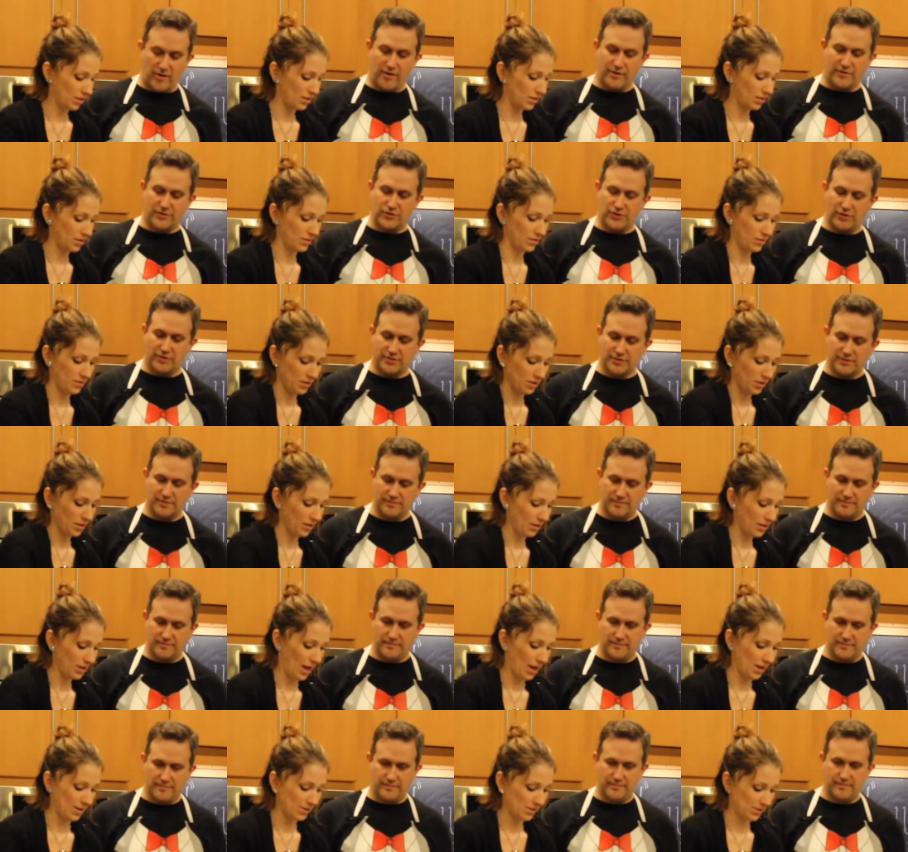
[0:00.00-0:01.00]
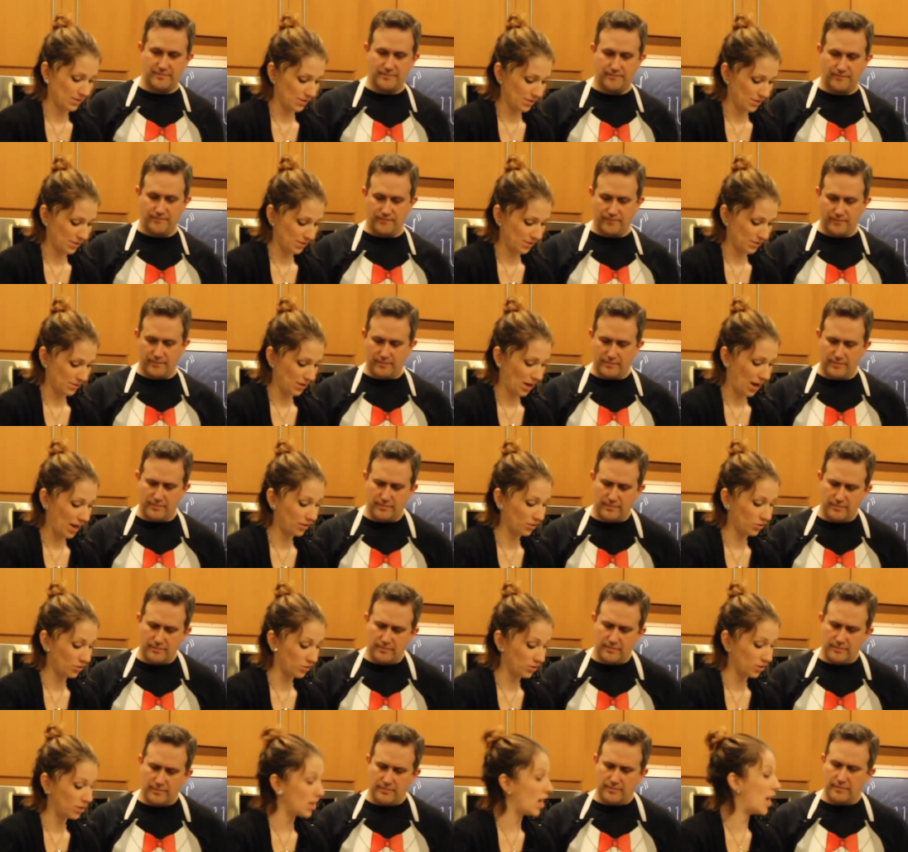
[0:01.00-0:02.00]
Speaker 1: artichokes.
Speaker 2: Yes. I
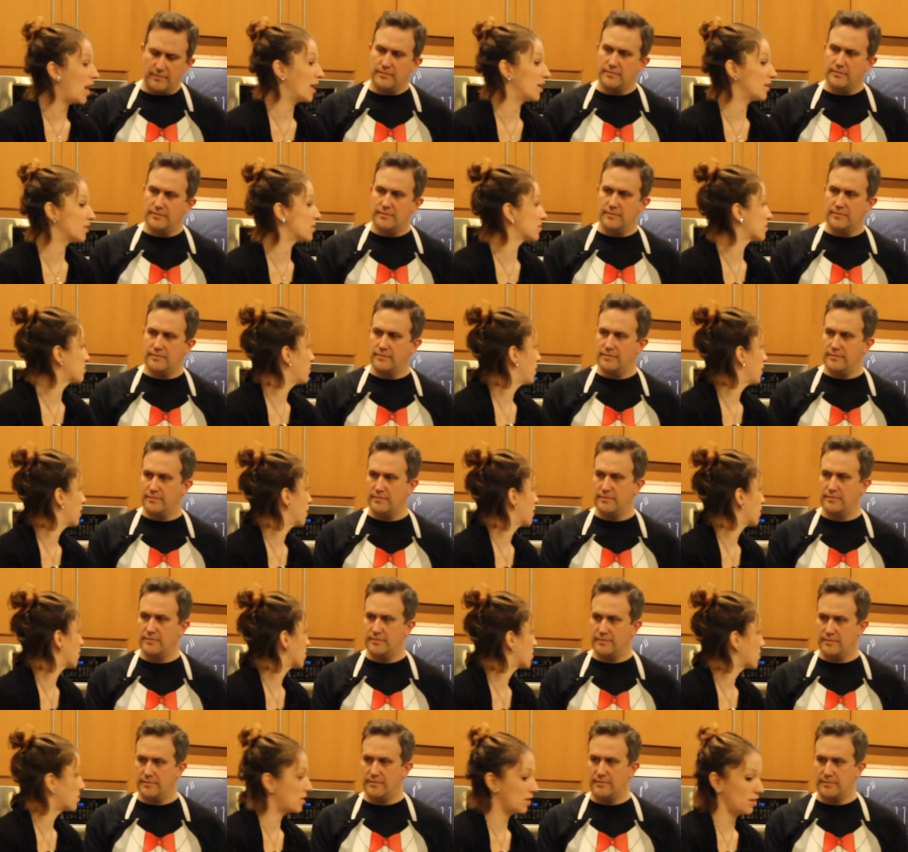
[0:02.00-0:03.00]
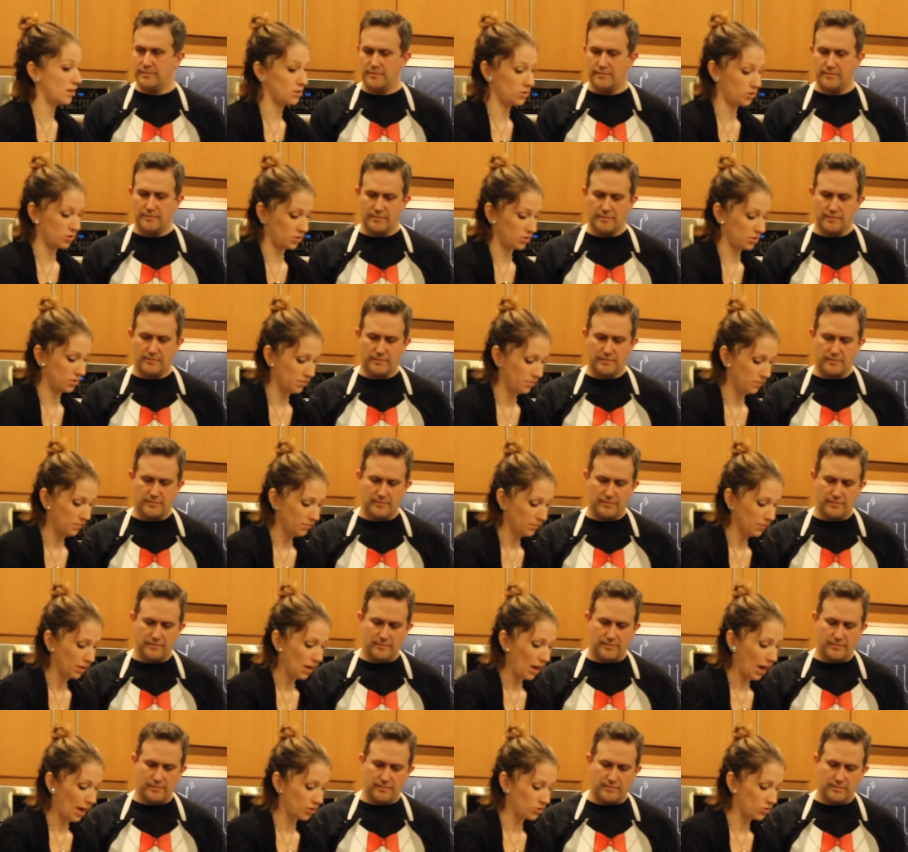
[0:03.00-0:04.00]
learned a lot just making this dish.
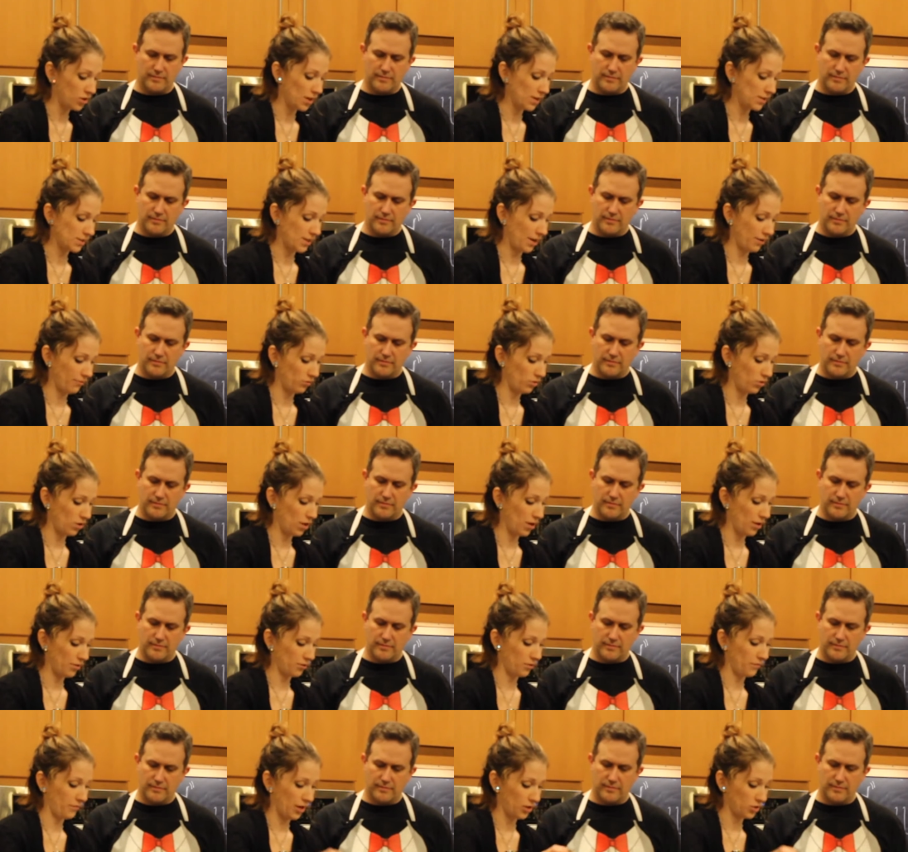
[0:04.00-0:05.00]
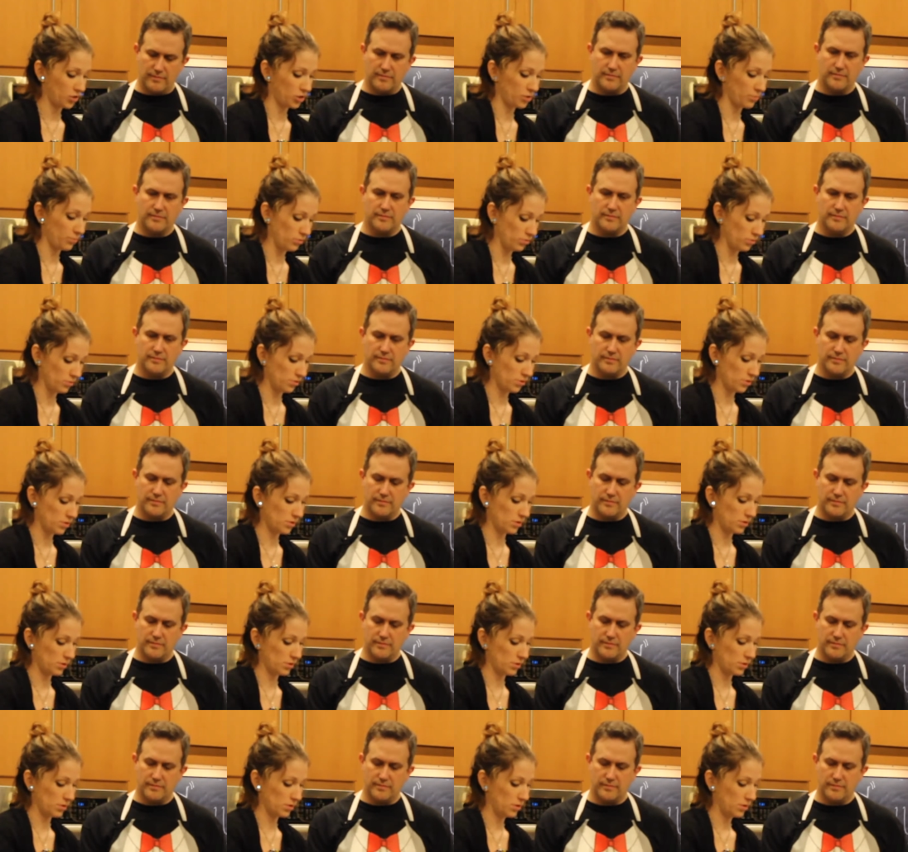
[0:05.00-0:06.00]
I tried several other
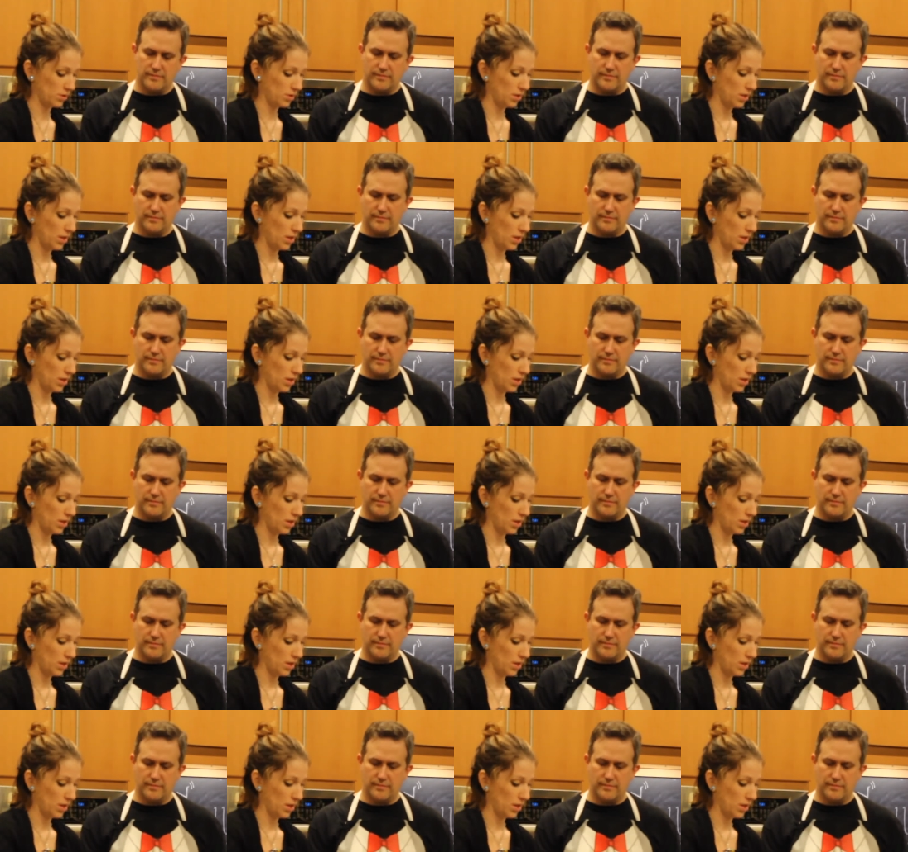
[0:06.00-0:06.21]
vegetables.